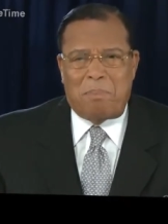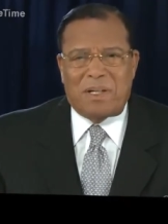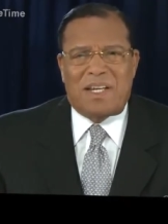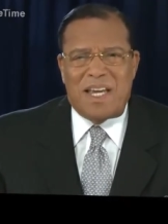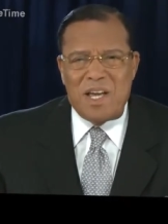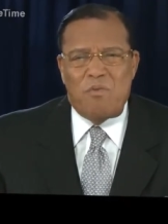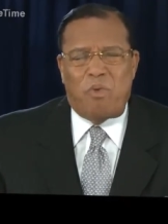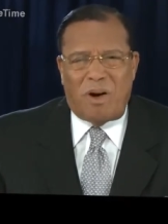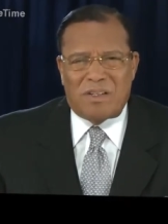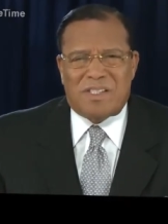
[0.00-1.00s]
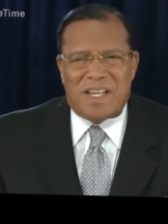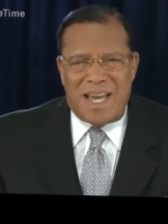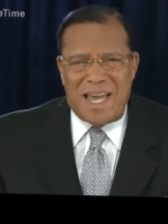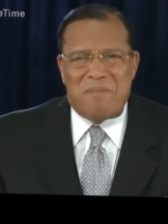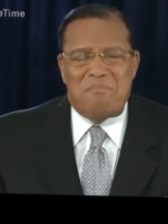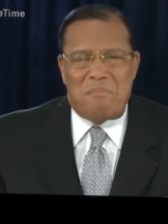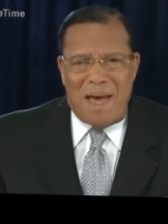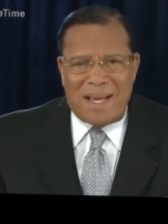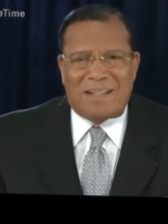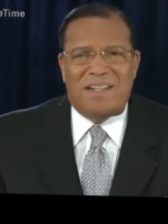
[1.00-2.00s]
but he was a
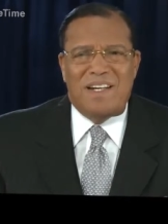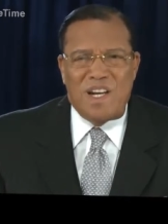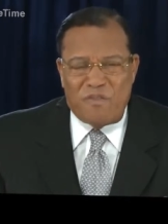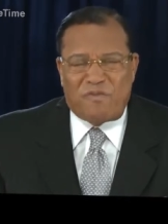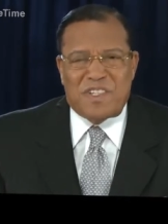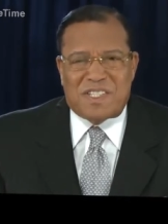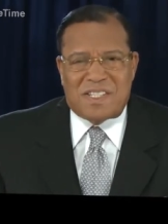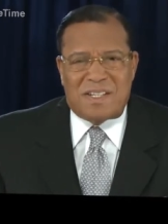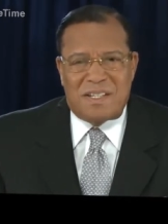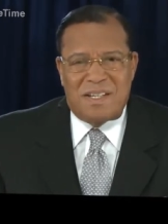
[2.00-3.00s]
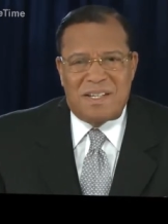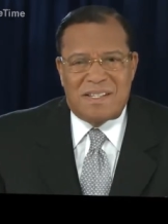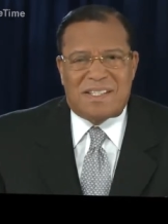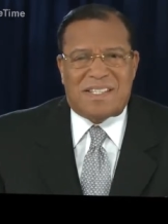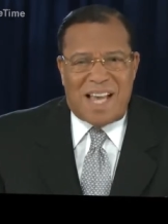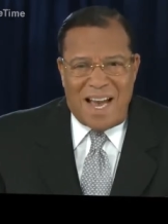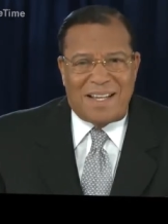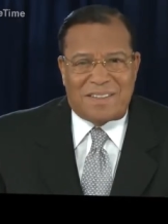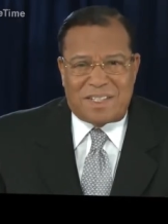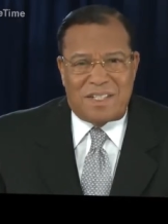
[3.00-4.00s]
magnificent
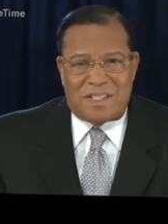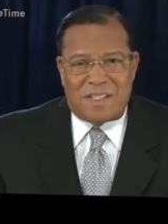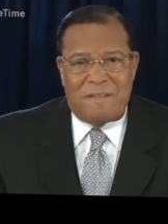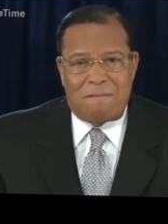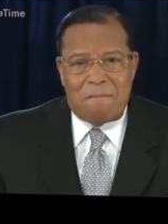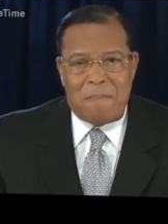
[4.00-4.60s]
scientist